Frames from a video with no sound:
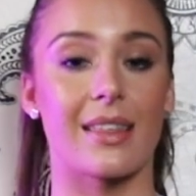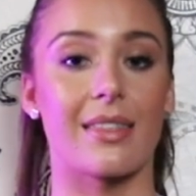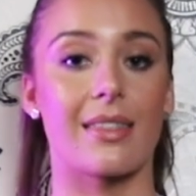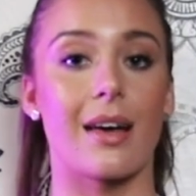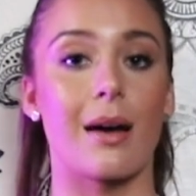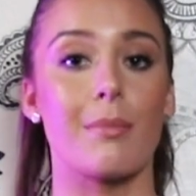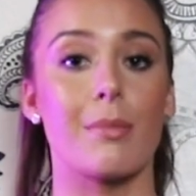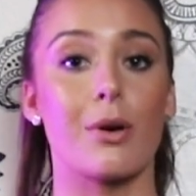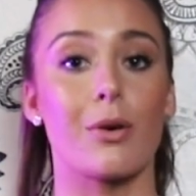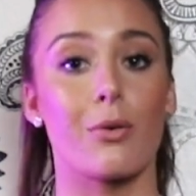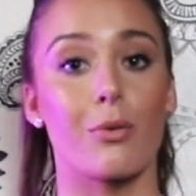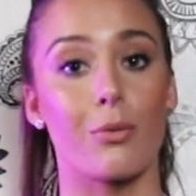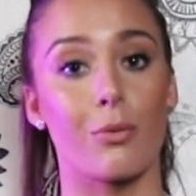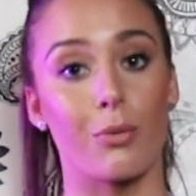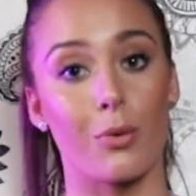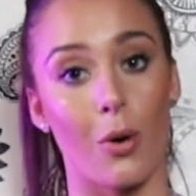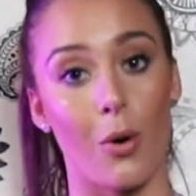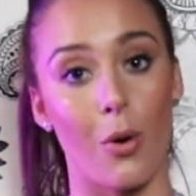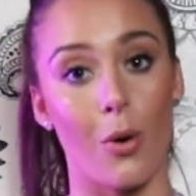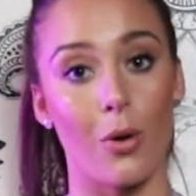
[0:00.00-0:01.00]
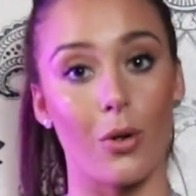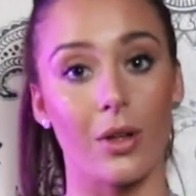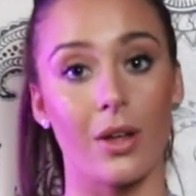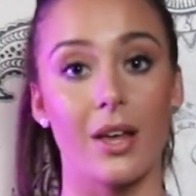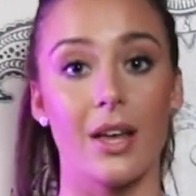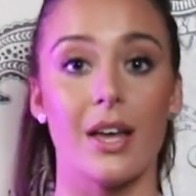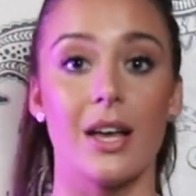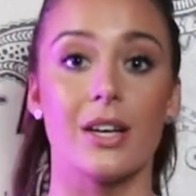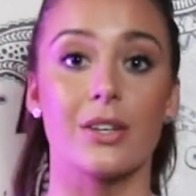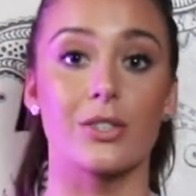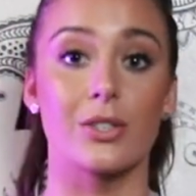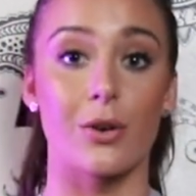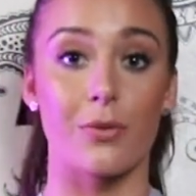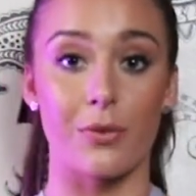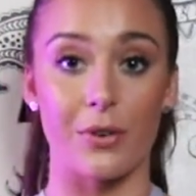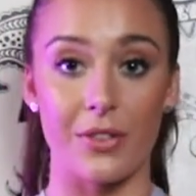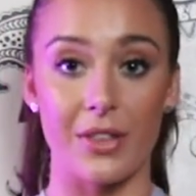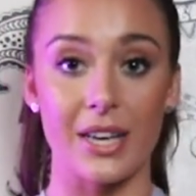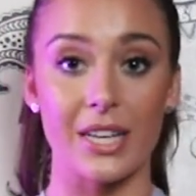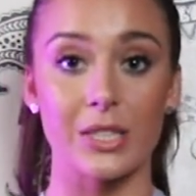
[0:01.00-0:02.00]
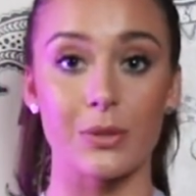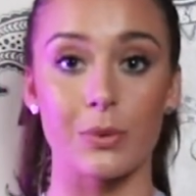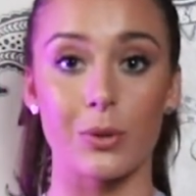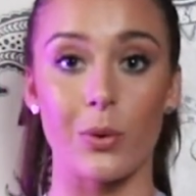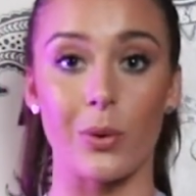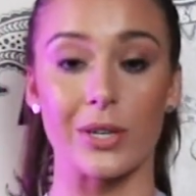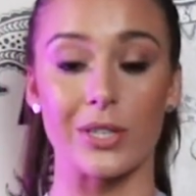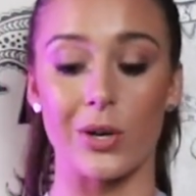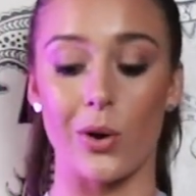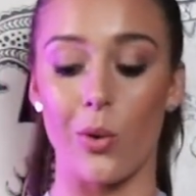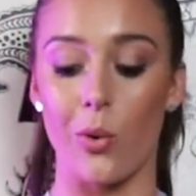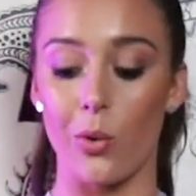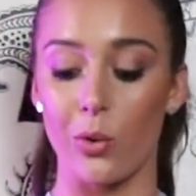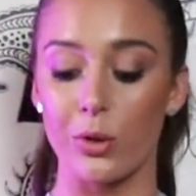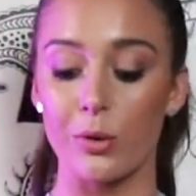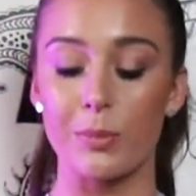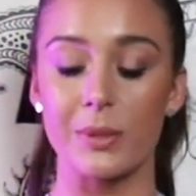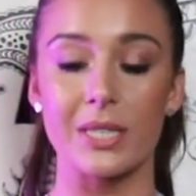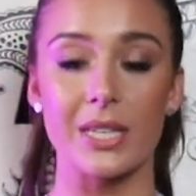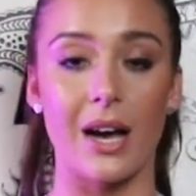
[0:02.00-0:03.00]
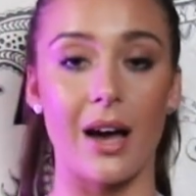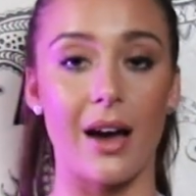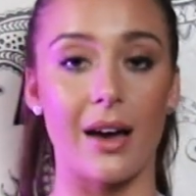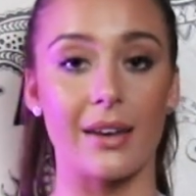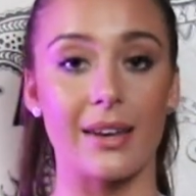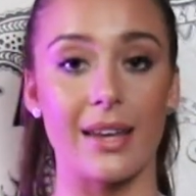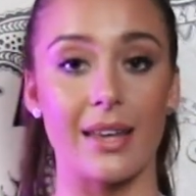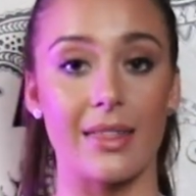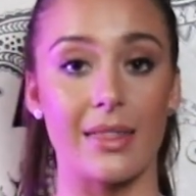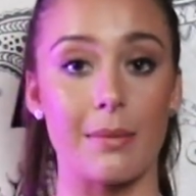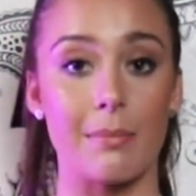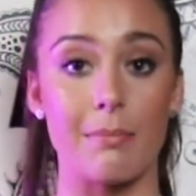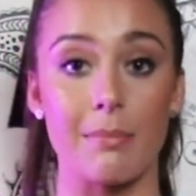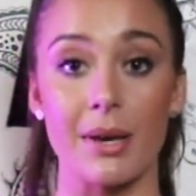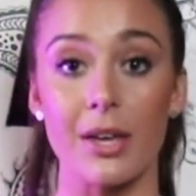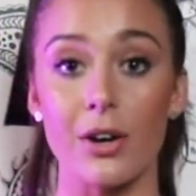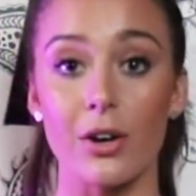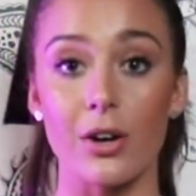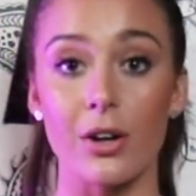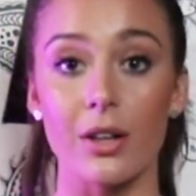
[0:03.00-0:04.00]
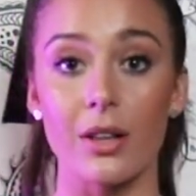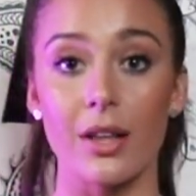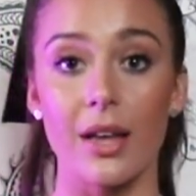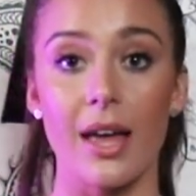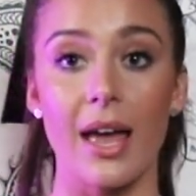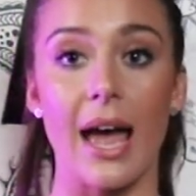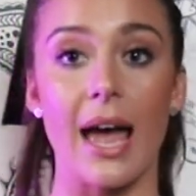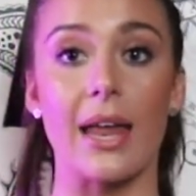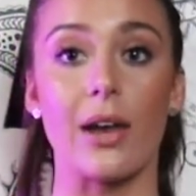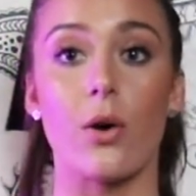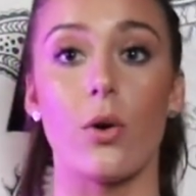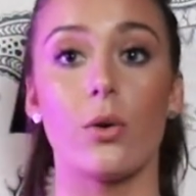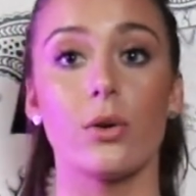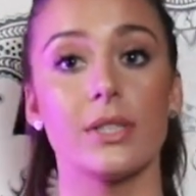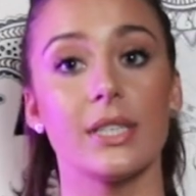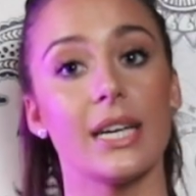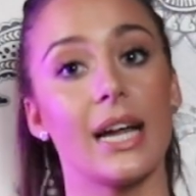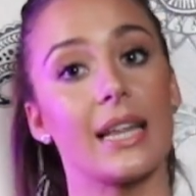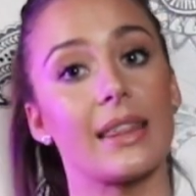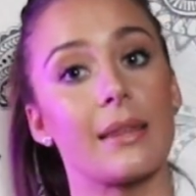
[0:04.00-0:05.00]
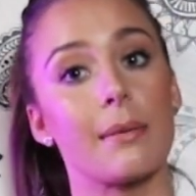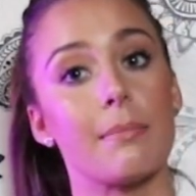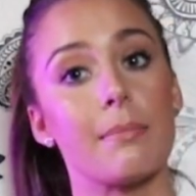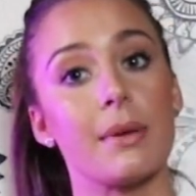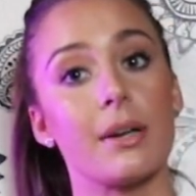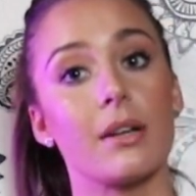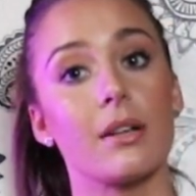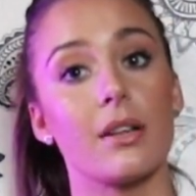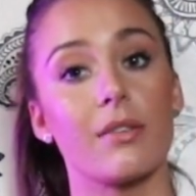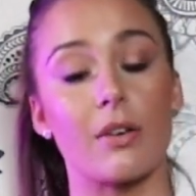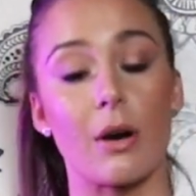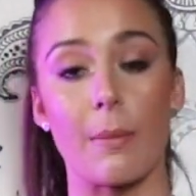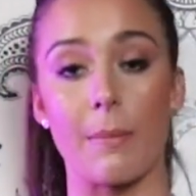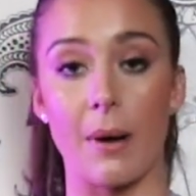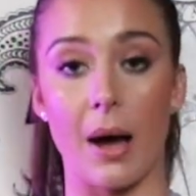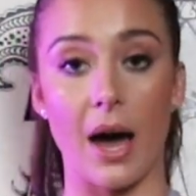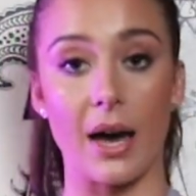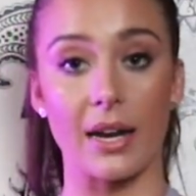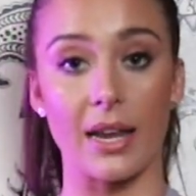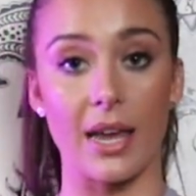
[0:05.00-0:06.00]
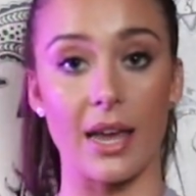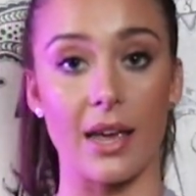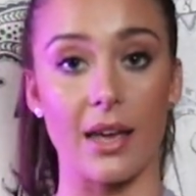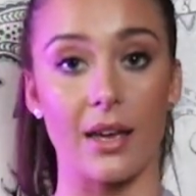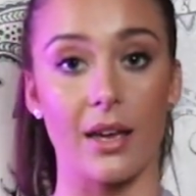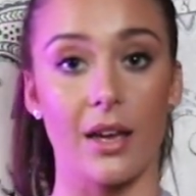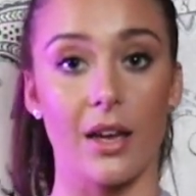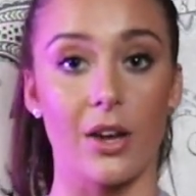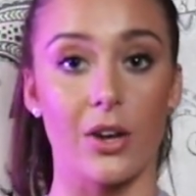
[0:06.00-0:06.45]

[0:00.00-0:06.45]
the thumb roll. So for this, we're going to hold the baton in the middle and hold it at the middle of our body.